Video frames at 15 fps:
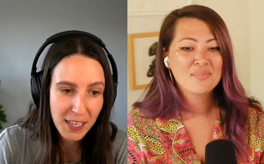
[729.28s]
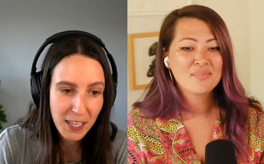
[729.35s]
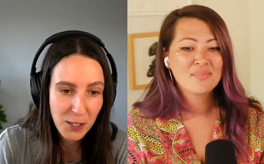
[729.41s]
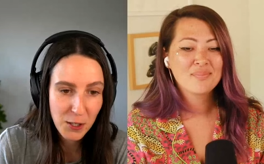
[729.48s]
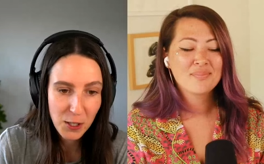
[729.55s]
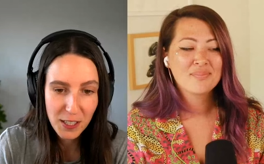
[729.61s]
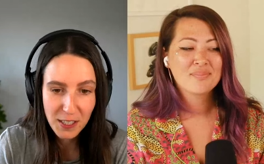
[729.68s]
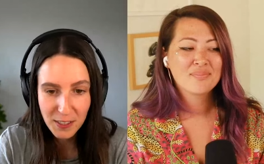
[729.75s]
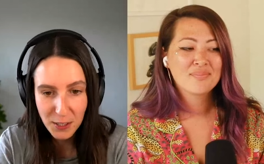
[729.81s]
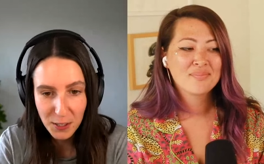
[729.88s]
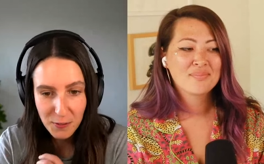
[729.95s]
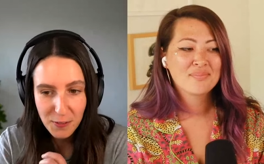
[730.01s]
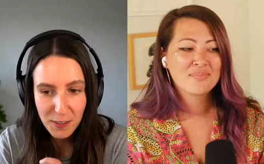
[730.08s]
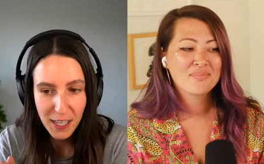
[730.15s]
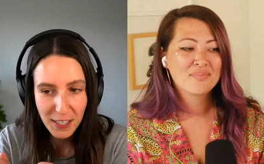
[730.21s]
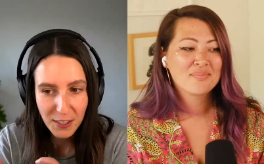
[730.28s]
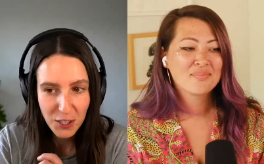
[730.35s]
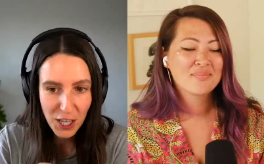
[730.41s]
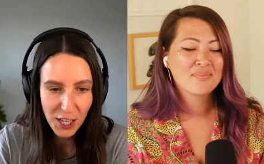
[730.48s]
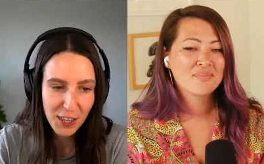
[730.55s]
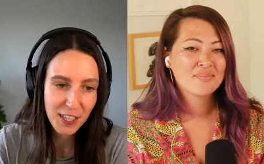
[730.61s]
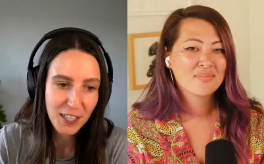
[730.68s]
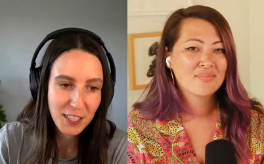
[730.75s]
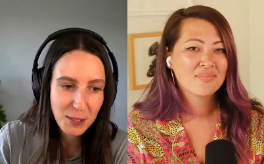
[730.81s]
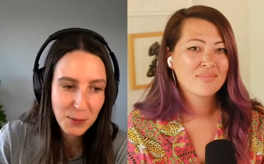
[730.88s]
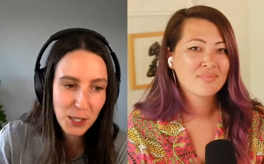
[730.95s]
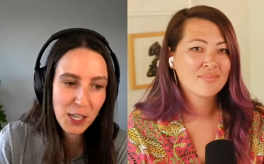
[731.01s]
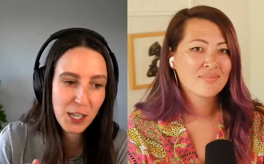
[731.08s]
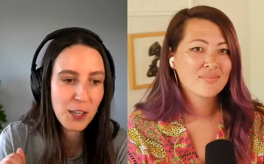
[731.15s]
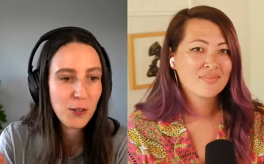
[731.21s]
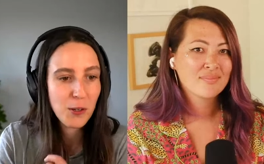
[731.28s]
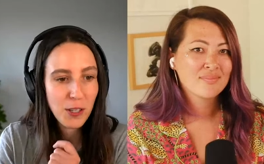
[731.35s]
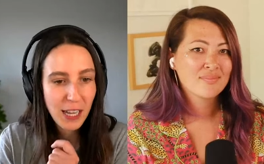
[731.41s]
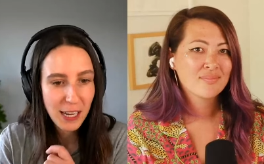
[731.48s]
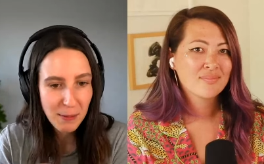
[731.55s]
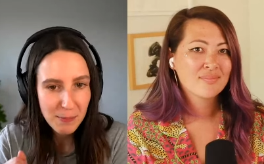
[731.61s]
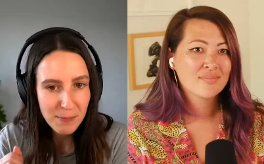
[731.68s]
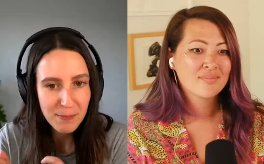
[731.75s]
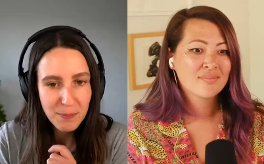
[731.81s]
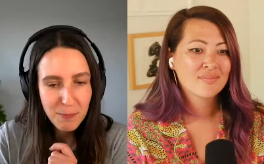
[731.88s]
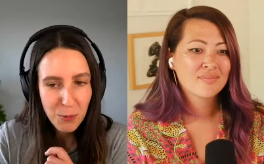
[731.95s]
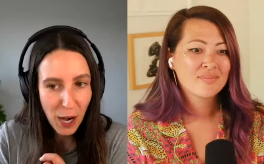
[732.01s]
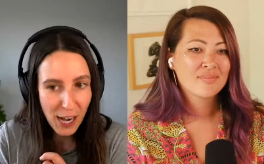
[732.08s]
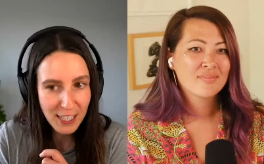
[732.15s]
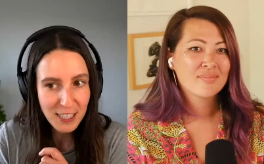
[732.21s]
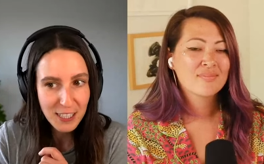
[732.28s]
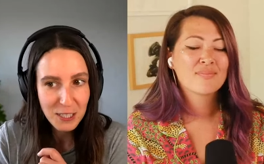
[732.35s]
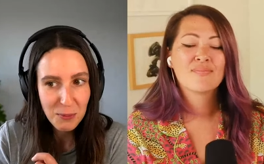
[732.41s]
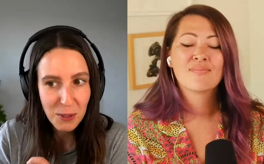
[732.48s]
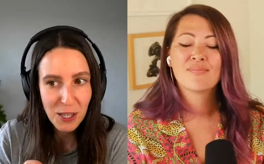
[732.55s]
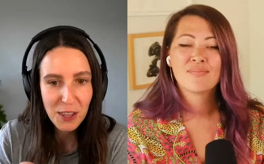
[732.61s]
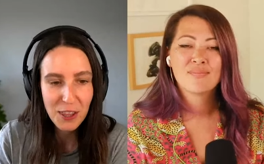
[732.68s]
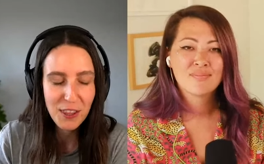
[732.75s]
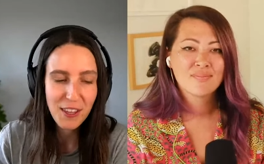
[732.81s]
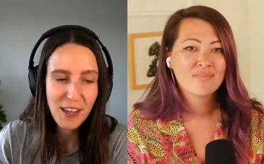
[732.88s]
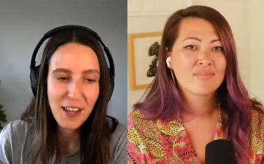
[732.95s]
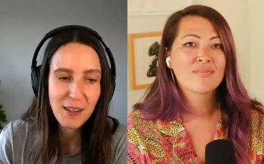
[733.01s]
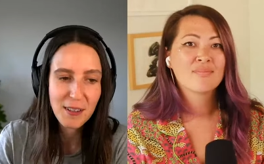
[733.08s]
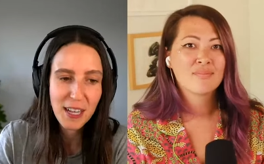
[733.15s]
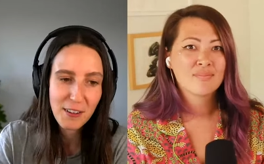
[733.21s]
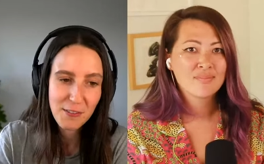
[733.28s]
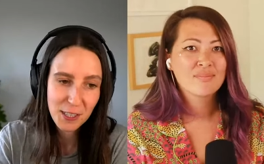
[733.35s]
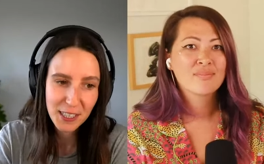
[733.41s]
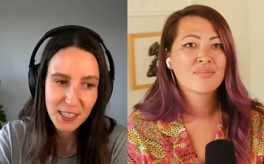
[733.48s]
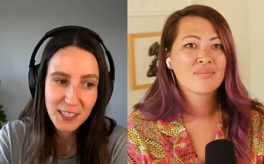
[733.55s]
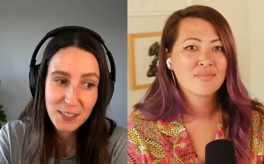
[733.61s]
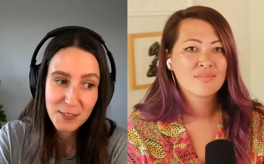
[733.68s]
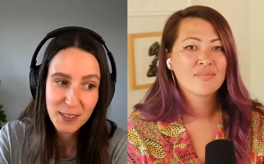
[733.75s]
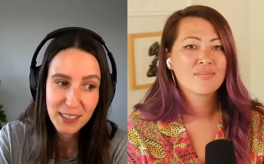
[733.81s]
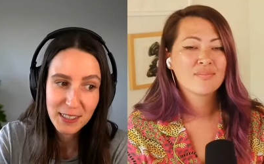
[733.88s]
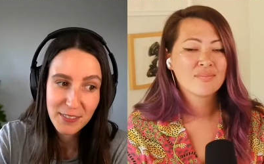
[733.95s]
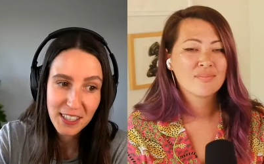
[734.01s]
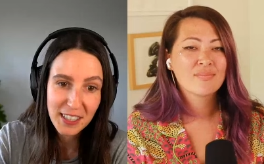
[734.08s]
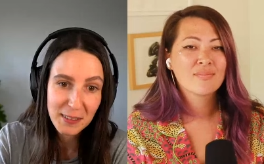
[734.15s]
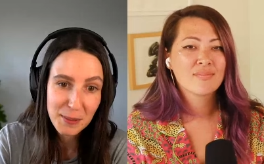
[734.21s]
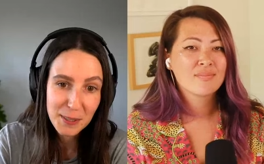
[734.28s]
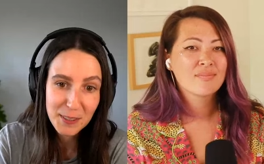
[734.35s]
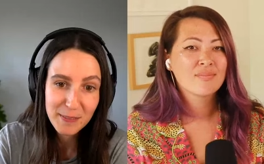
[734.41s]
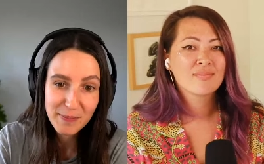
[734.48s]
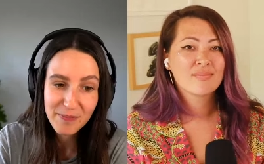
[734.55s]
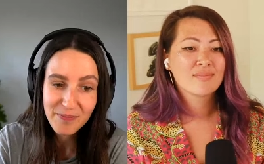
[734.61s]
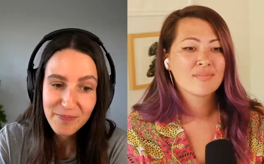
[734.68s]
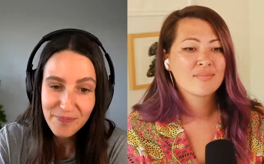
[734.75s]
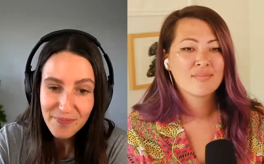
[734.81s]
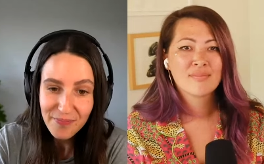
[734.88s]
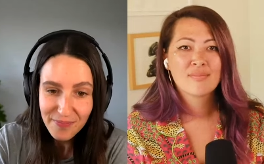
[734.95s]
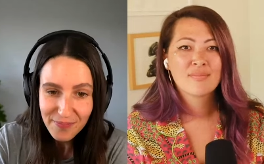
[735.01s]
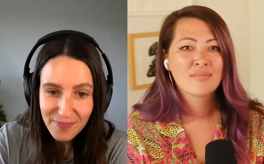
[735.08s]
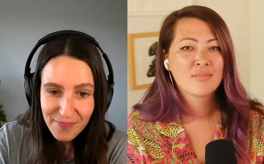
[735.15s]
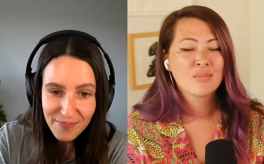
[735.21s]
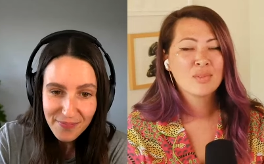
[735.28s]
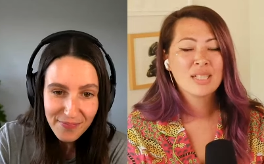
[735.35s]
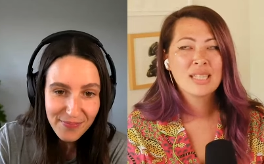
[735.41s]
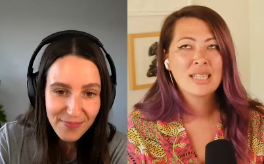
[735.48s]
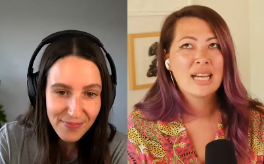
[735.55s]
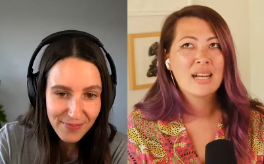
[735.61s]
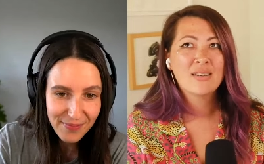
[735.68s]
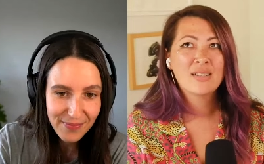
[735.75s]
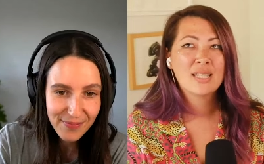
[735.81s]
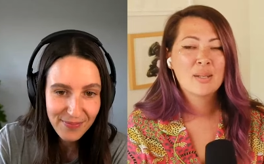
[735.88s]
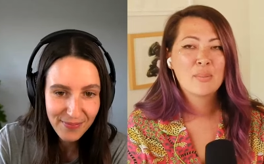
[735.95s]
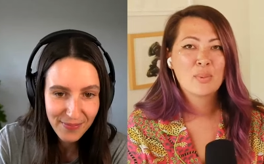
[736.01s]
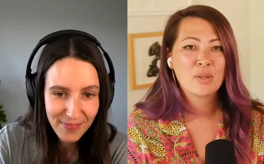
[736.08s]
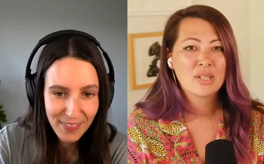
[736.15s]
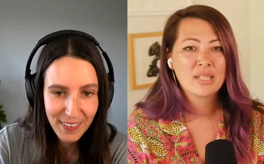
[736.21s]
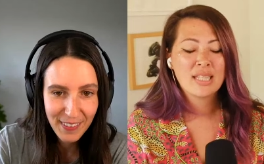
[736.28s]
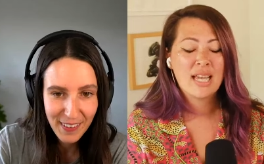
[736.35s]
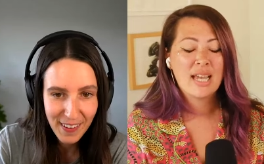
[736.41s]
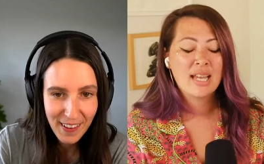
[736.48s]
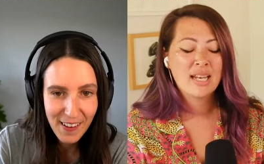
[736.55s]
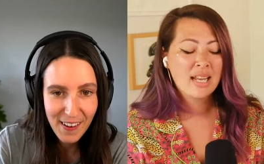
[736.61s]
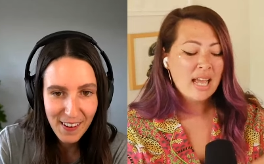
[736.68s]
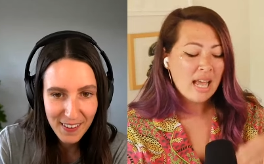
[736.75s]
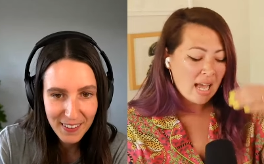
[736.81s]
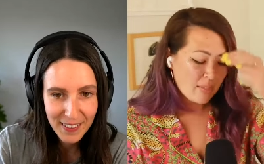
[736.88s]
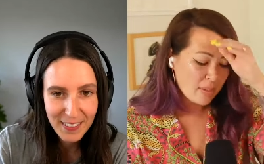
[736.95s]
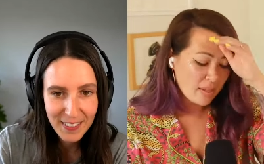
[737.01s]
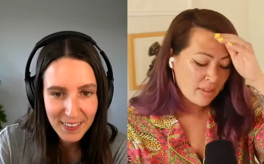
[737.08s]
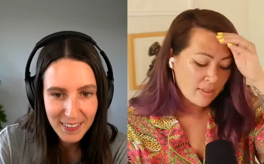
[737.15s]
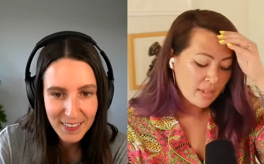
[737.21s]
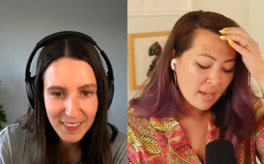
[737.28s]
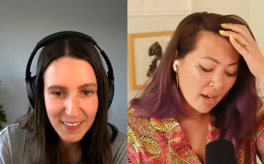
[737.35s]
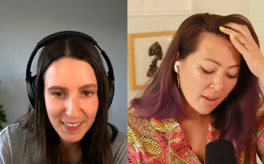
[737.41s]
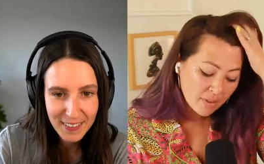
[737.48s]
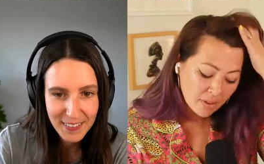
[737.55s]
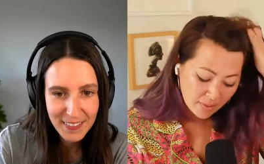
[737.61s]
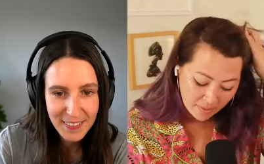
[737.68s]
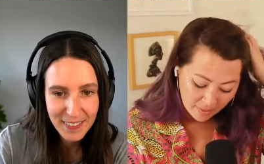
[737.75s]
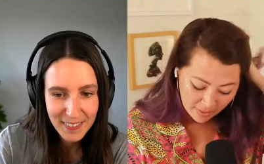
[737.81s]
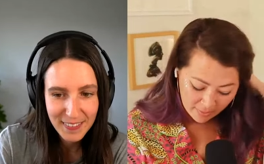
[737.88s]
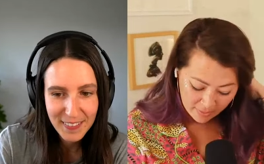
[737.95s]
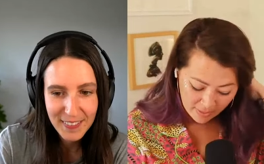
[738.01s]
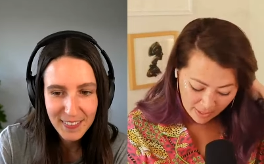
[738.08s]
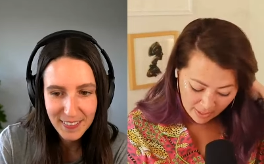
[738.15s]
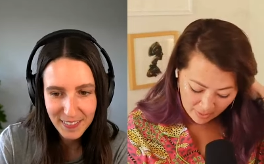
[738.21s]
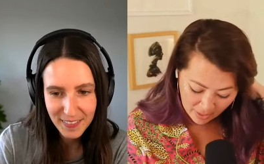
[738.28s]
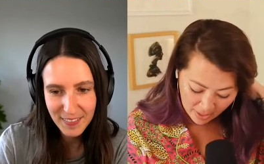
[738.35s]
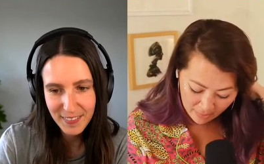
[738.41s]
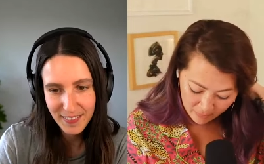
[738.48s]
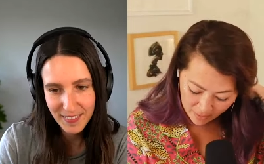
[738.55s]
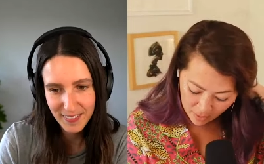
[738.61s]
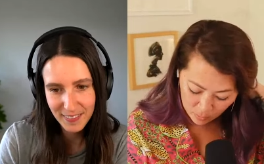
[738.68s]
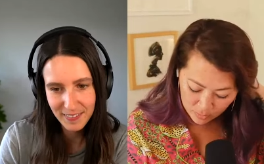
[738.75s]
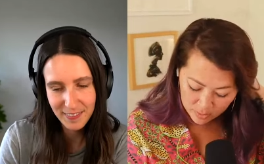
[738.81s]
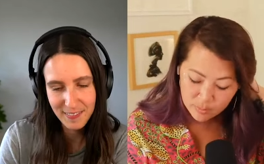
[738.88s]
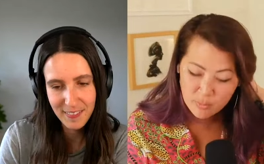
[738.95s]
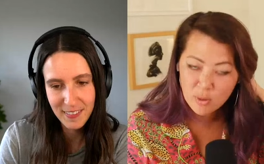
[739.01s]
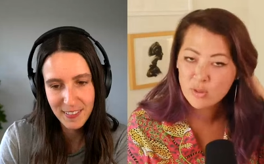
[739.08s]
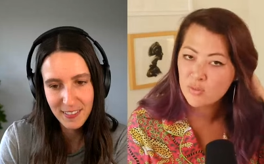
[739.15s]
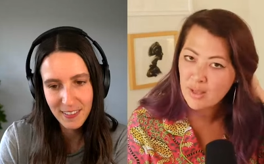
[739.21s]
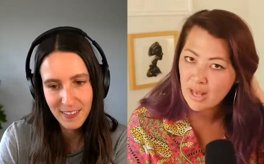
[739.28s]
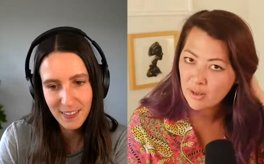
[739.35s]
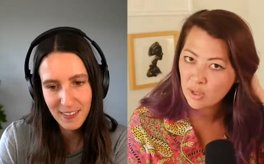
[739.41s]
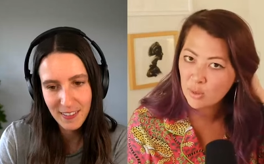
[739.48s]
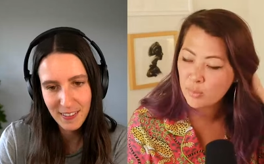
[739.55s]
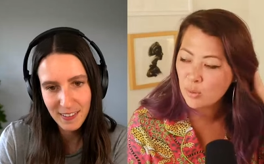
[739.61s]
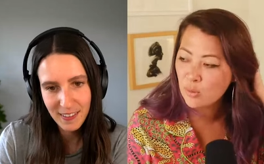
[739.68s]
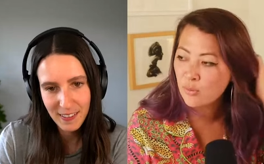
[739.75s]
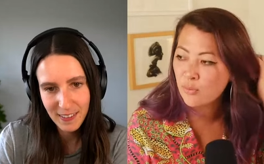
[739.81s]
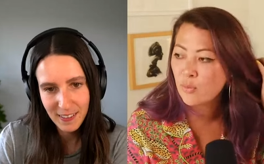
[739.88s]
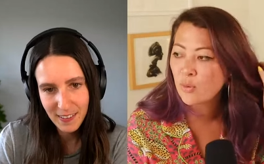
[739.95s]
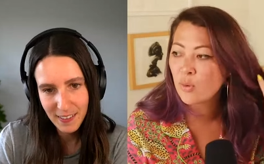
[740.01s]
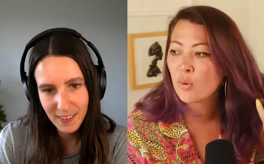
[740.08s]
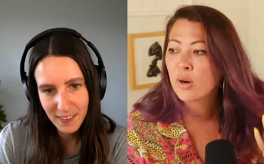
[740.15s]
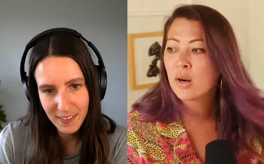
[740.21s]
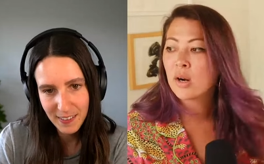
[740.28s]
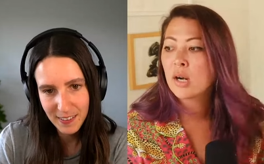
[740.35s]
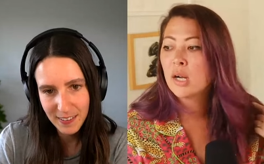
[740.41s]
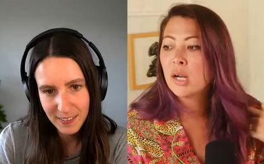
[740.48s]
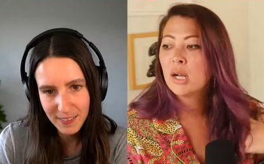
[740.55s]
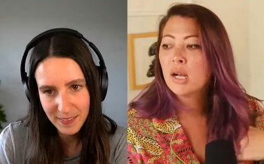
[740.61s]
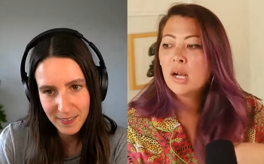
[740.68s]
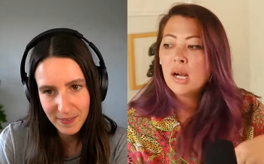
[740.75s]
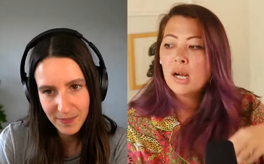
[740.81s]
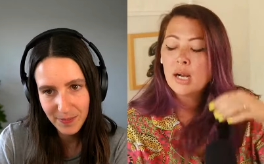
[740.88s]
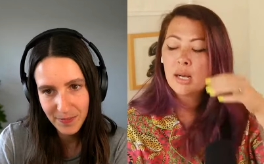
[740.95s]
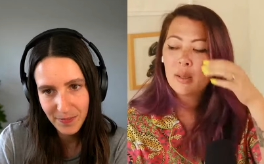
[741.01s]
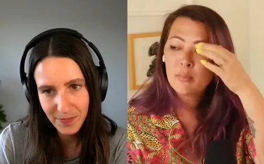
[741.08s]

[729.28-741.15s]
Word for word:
Speaker 1: that you can sort of gut check things with or like practice with uh, i feel like is really valuable
Speaker 2: 1000% i mean the other thing that i found was most valuable for um,